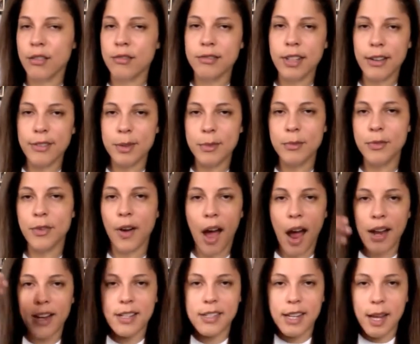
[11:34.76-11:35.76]
have some
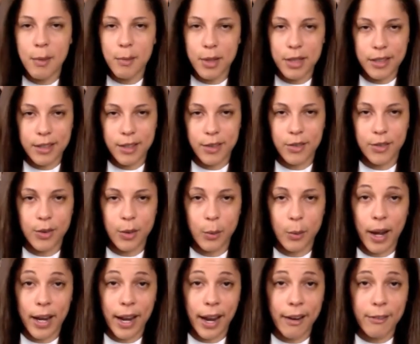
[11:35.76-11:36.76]
fun and get myself the
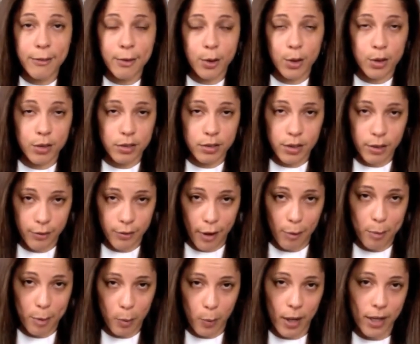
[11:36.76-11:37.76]
white iPhone if
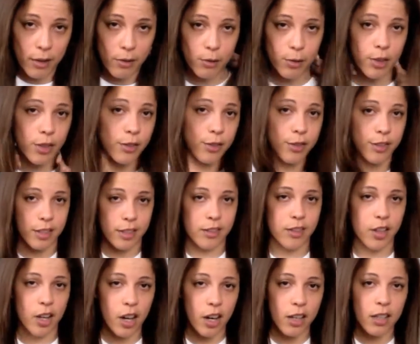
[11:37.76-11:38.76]
I've been waiting for it for this
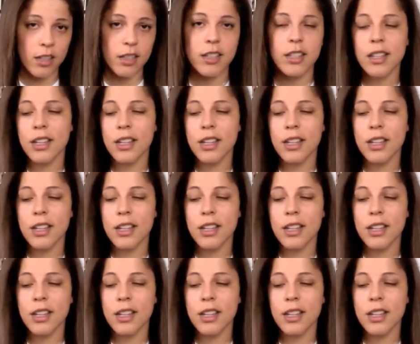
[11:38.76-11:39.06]
long?